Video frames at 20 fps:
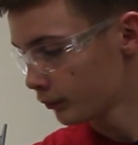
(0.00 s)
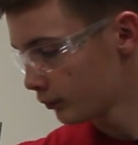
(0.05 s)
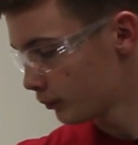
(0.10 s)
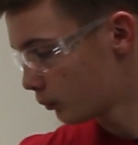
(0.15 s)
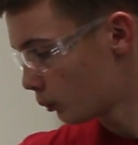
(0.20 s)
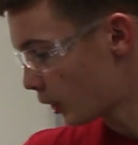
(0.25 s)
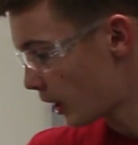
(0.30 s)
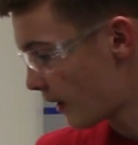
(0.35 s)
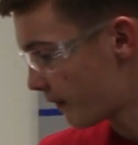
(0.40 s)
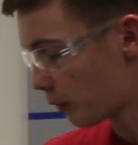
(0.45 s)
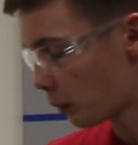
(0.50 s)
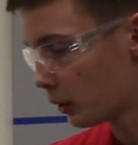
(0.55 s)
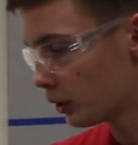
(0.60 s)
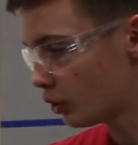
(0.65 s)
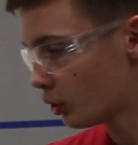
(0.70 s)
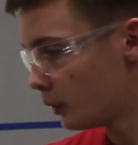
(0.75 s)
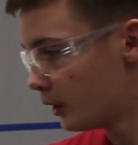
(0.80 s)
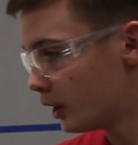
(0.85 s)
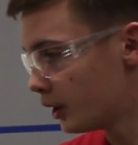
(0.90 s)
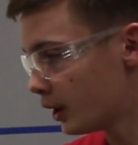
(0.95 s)
whatever we're
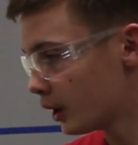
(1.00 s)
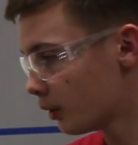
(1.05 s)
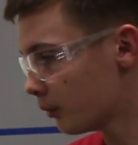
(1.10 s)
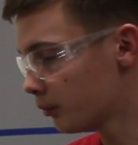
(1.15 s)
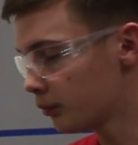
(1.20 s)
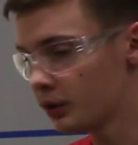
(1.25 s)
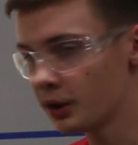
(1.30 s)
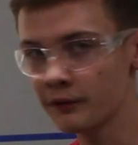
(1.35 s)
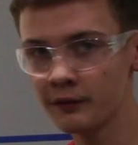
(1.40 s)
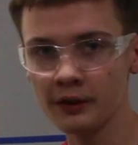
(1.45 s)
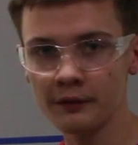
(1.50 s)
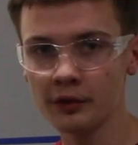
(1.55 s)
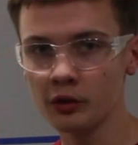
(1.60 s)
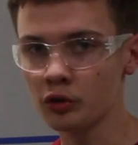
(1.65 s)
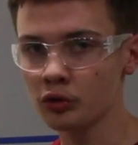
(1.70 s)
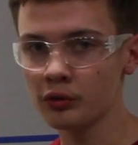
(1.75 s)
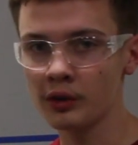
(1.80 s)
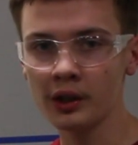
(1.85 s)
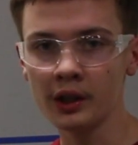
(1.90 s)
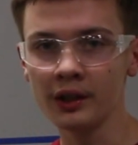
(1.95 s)
doing in here, even if it's
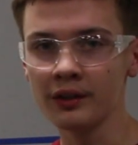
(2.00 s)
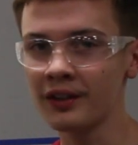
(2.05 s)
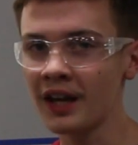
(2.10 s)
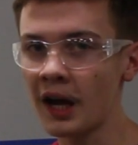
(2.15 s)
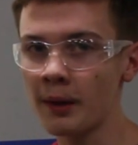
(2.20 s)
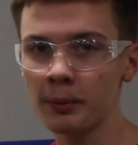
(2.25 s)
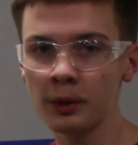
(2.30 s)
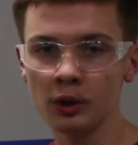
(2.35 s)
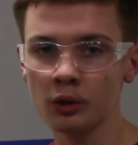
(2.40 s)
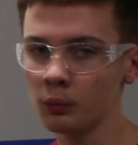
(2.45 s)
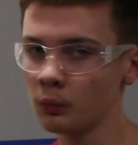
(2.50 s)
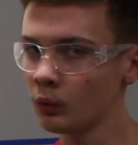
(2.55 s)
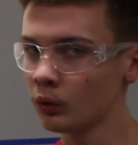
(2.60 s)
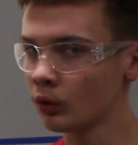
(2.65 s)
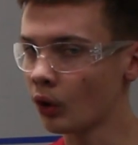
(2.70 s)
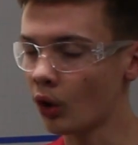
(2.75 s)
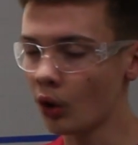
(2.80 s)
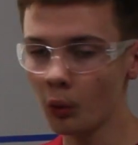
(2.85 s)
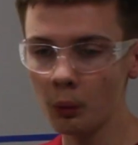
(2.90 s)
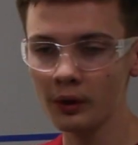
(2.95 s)
drilling, tapping,
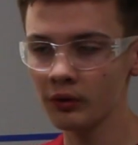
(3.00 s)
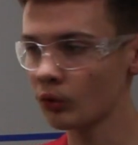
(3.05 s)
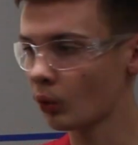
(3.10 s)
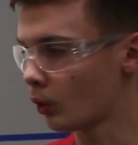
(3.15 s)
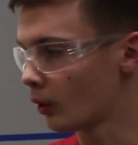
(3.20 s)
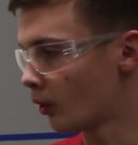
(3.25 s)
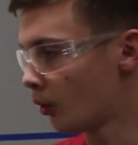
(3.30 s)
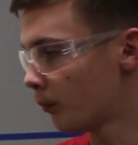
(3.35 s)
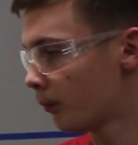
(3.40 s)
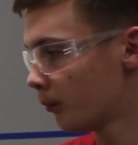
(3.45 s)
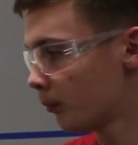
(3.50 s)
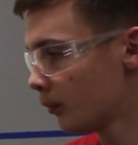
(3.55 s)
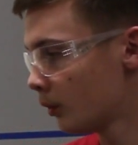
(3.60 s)
always oil.